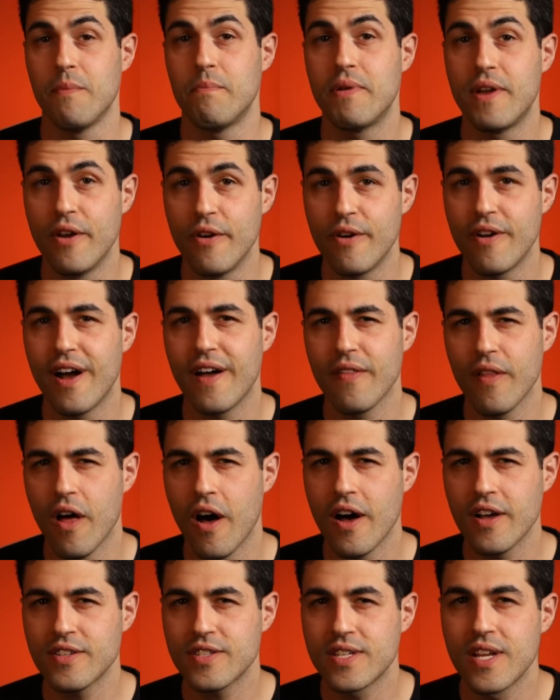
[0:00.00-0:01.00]
appeared on
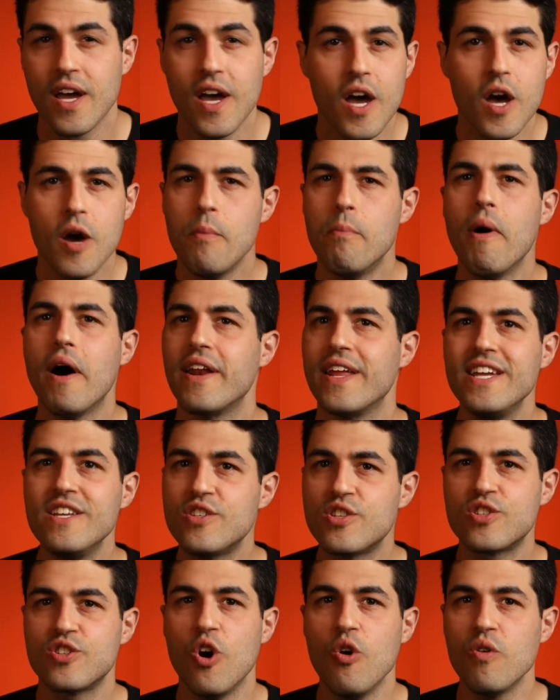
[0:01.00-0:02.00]
Lost, but he's
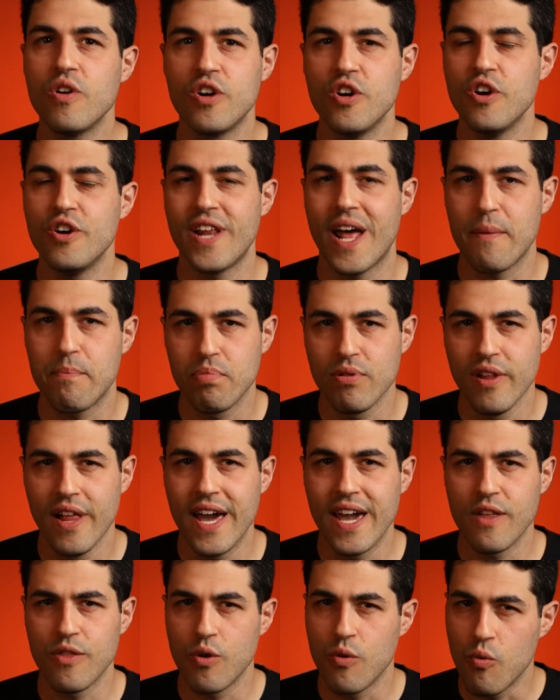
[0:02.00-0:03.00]
so good at
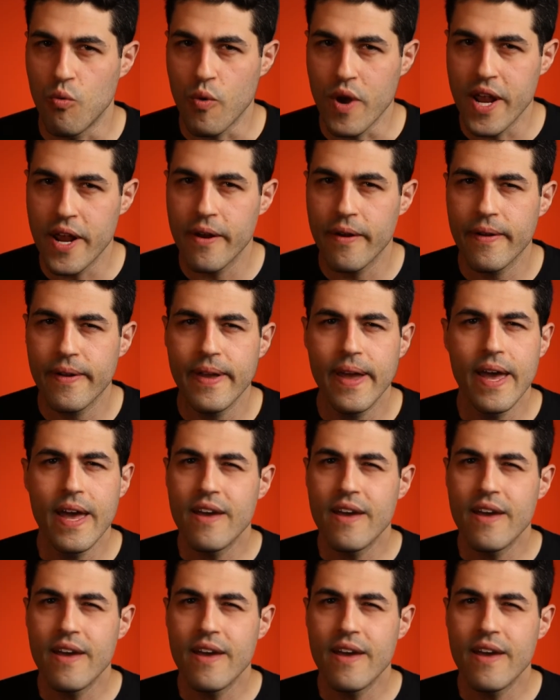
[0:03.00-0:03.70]
playing the weird,